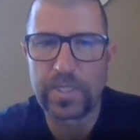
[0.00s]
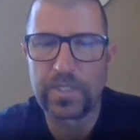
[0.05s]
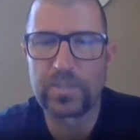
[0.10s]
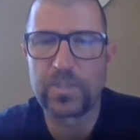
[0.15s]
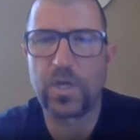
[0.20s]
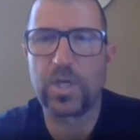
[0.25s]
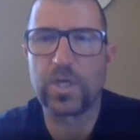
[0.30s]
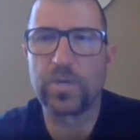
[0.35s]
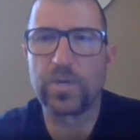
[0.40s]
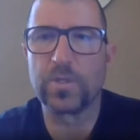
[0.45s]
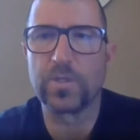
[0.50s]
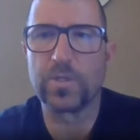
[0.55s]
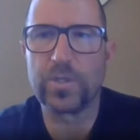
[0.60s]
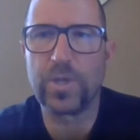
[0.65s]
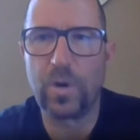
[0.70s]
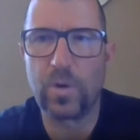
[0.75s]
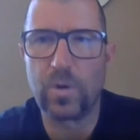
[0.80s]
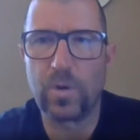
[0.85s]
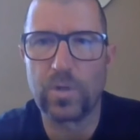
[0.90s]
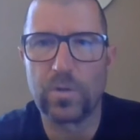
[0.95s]
soluble
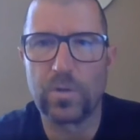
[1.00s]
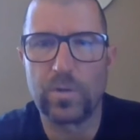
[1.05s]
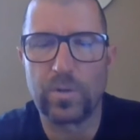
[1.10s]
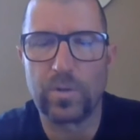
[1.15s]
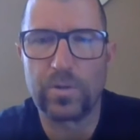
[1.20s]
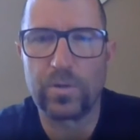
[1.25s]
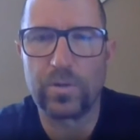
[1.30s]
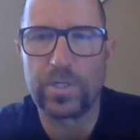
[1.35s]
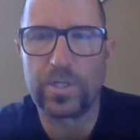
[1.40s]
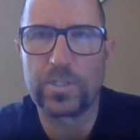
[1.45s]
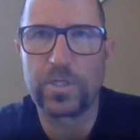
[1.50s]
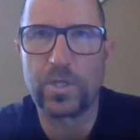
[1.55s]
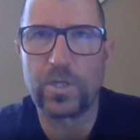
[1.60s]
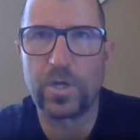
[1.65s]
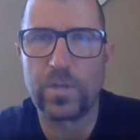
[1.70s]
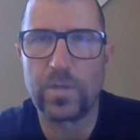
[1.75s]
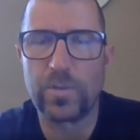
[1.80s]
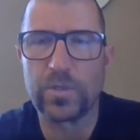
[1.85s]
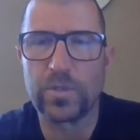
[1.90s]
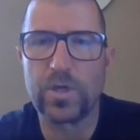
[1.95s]
total or his
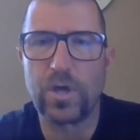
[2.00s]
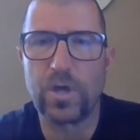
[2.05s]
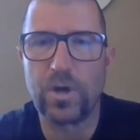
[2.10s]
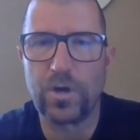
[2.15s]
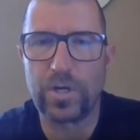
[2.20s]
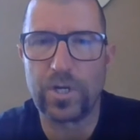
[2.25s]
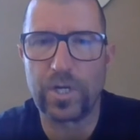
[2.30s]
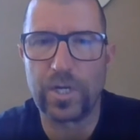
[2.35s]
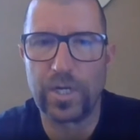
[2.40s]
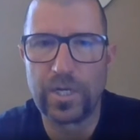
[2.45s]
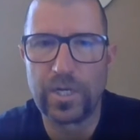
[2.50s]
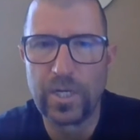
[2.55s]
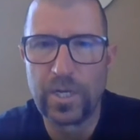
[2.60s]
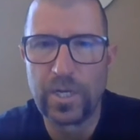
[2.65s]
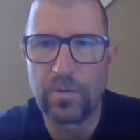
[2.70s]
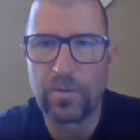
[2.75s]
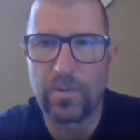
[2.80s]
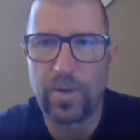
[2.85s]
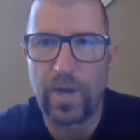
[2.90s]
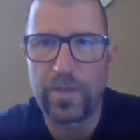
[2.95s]
soluble target
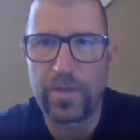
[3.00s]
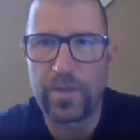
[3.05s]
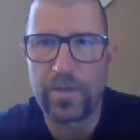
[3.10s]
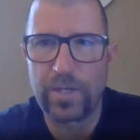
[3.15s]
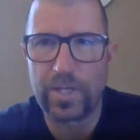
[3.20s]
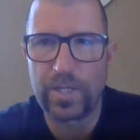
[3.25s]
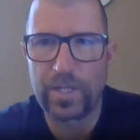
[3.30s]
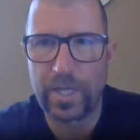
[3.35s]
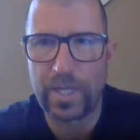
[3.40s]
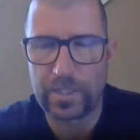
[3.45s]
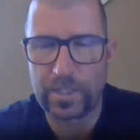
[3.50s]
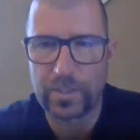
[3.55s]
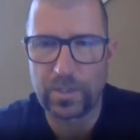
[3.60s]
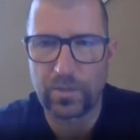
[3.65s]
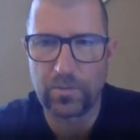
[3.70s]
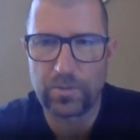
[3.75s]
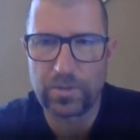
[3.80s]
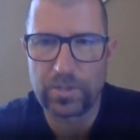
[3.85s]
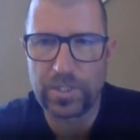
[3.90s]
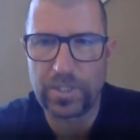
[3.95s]
rather than the S
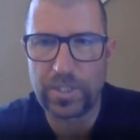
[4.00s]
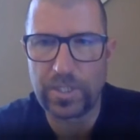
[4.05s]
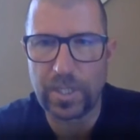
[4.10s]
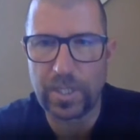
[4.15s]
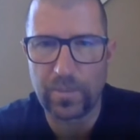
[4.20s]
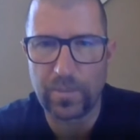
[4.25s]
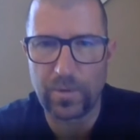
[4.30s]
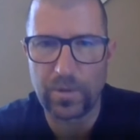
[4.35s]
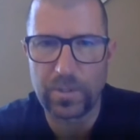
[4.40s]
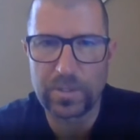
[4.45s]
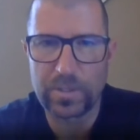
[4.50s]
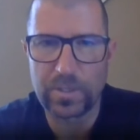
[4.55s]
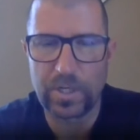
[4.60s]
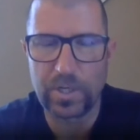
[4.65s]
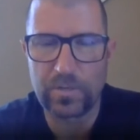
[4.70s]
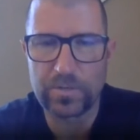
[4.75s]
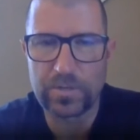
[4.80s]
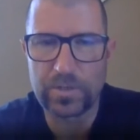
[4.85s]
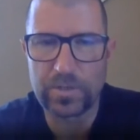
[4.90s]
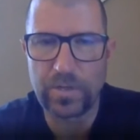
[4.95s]
over T number
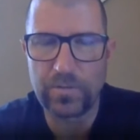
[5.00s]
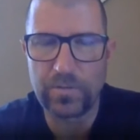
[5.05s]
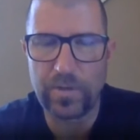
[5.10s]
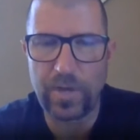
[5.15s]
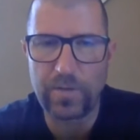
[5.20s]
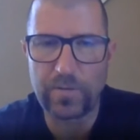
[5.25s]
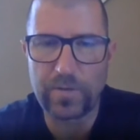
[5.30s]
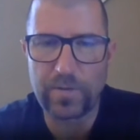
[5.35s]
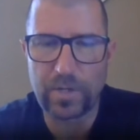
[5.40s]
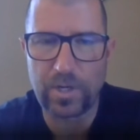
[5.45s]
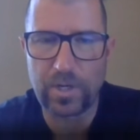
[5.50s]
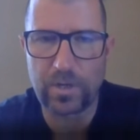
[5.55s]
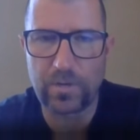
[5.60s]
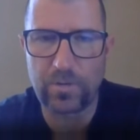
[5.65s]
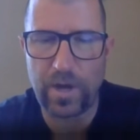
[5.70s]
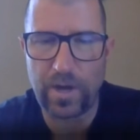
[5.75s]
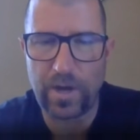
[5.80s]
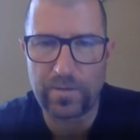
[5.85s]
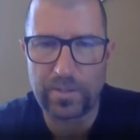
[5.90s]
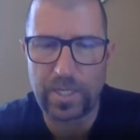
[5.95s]
itself. So I've started
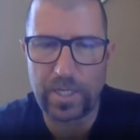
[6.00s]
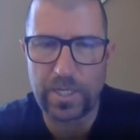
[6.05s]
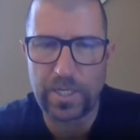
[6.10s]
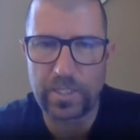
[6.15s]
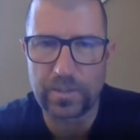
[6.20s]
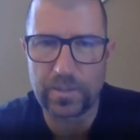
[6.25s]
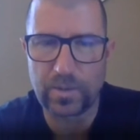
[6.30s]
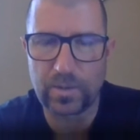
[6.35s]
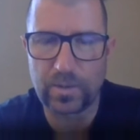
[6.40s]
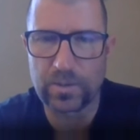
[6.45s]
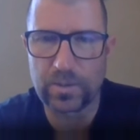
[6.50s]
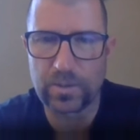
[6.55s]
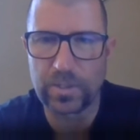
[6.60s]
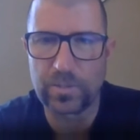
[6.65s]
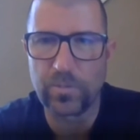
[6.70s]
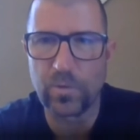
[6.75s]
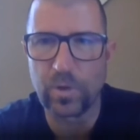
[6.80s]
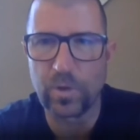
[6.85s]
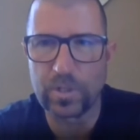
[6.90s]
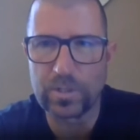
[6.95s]
gravitating towards
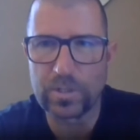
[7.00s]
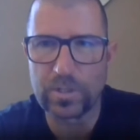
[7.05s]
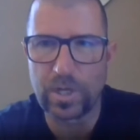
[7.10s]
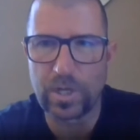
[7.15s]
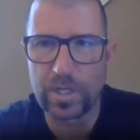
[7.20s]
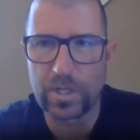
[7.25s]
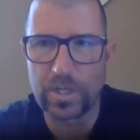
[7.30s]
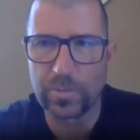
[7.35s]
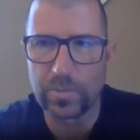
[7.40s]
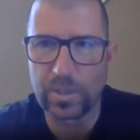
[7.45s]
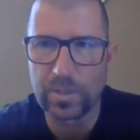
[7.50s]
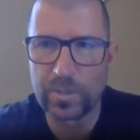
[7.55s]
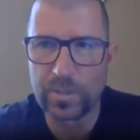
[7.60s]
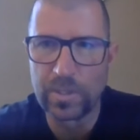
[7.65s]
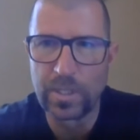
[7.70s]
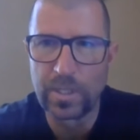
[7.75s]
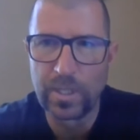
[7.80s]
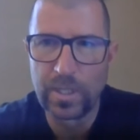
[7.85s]
looking more at soluble.